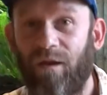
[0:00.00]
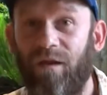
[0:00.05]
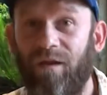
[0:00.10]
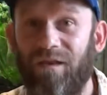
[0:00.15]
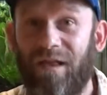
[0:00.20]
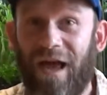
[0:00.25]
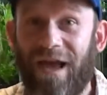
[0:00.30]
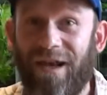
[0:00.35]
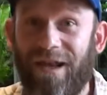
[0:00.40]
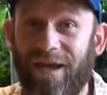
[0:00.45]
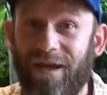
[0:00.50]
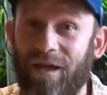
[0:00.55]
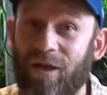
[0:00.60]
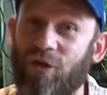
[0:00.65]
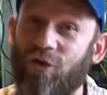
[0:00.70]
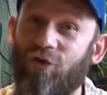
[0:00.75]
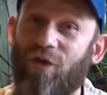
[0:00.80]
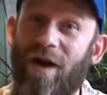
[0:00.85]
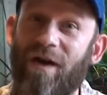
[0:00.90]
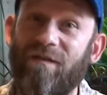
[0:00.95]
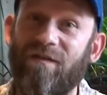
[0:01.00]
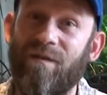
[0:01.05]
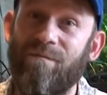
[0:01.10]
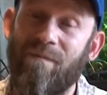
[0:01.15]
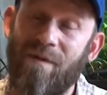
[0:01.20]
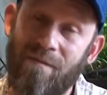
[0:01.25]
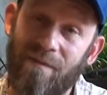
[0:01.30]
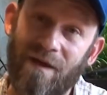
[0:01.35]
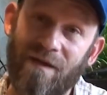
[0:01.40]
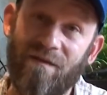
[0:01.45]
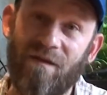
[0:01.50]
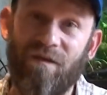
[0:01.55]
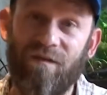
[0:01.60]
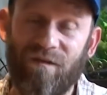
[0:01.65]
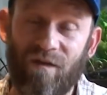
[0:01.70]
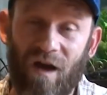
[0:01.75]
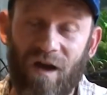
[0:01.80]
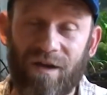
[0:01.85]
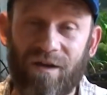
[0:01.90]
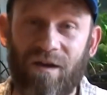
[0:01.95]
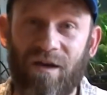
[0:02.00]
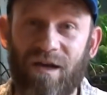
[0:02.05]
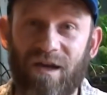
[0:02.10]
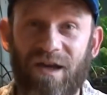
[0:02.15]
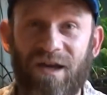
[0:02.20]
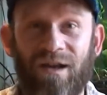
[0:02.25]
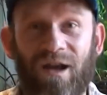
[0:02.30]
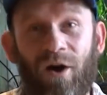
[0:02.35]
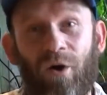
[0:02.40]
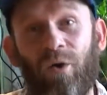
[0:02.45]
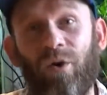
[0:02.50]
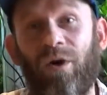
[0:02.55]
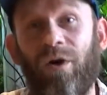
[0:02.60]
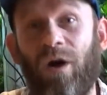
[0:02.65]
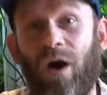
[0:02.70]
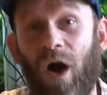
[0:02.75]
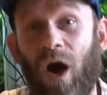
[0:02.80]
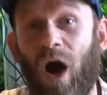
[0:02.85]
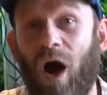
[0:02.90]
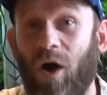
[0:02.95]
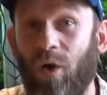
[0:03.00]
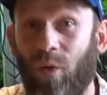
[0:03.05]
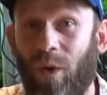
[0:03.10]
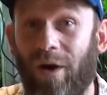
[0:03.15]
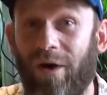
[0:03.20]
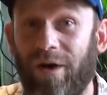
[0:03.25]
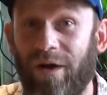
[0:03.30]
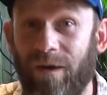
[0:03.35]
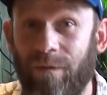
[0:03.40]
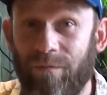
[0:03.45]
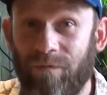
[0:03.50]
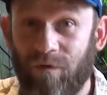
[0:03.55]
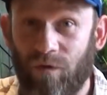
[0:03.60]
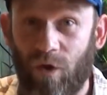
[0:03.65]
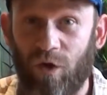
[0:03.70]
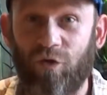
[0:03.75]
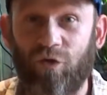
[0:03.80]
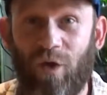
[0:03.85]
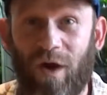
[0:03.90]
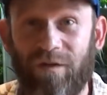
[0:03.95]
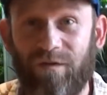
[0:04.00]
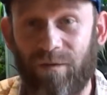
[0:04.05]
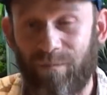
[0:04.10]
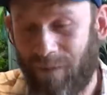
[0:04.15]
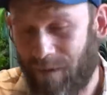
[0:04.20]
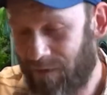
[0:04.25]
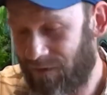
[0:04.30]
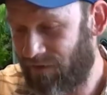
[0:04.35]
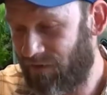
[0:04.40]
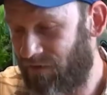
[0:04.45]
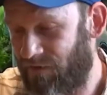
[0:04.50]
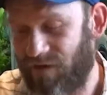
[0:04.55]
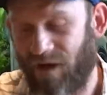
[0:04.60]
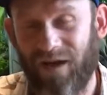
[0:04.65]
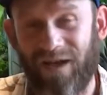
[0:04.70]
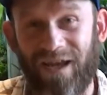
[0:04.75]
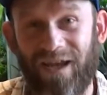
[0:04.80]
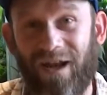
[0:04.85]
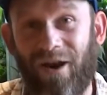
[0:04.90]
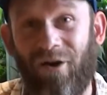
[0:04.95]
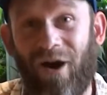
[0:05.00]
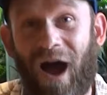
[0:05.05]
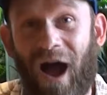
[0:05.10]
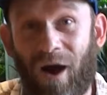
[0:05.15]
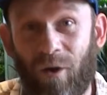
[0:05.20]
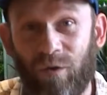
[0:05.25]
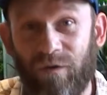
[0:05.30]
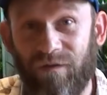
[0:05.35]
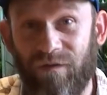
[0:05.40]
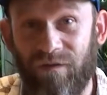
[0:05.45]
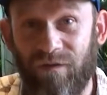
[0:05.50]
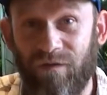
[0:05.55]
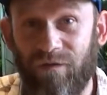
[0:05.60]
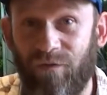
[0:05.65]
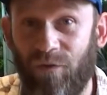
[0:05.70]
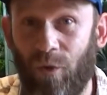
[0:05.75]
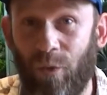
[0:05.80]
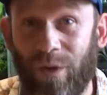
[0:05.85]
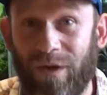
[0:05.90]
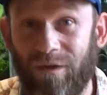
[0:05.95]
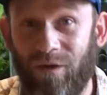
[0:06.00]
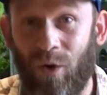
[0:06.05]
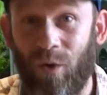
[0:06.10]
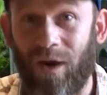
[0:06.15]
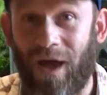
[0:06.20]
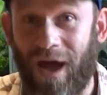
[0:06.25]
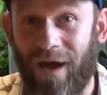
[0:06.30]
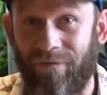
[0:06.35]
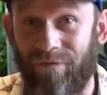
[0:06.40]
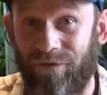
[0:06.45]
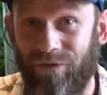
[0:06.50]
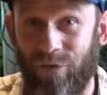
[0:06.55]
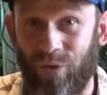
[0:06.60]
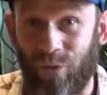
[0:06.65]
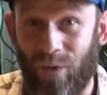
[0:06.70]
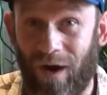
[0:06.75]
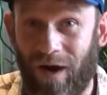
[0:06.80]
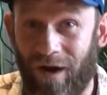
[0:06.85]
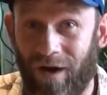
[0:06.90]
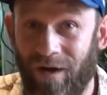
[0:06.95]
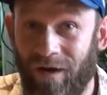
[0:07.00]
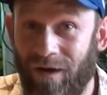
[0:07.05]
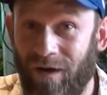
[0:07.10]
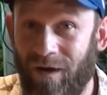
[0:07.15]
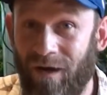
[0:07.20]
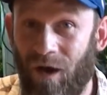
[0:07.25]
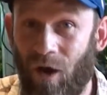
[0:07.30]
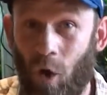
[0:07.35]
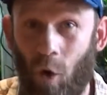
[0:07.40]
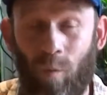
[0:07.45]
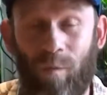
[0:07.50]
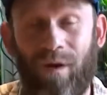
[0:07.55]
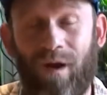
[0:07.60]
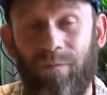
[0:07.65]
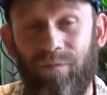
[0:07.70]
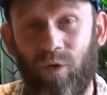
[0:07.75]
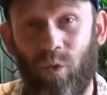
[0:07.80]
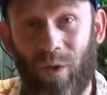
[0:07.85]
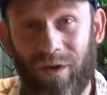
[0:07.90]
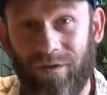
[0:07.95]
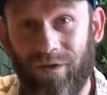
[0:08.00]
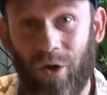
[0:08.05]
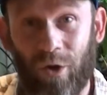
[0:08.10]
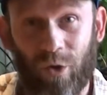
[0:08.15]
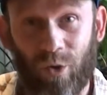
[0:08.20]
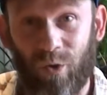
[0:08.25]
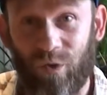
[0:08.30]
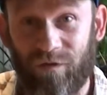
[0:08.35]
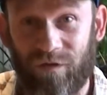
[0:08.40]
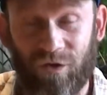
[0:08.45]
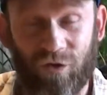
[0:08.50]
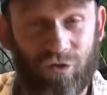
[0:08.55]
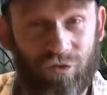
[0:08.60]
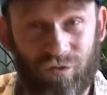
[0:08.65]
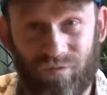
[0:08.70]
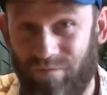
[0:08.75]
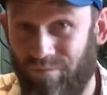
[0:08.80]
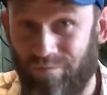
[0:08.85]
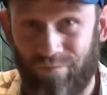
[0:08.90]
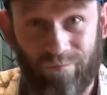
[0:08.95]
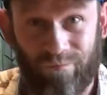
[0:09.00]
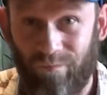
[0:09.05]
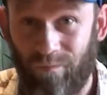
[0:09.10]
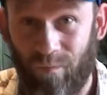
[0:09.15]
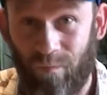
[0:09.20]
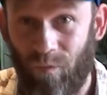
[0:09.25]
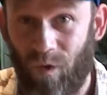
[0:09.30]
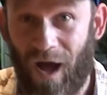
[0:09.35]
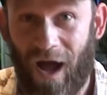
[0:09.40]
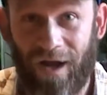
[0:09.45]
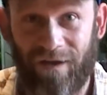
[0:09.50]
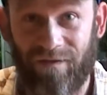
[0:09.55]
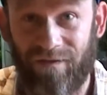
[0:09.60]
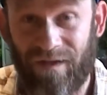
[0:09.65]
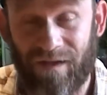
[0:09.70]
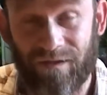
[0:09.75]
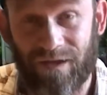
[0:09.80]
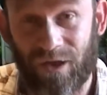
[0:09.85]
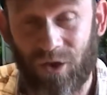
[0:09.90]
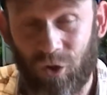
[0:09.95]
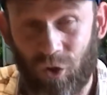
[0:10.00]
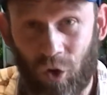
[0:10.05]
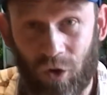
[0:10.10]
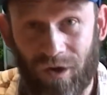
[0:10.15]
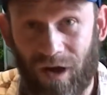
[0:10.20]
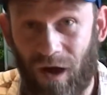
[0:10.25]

lighting tries to mimic the sun in our aquariums, or tries to mimic the sun in our houses, for we don't have to open up the windows and accidentally cook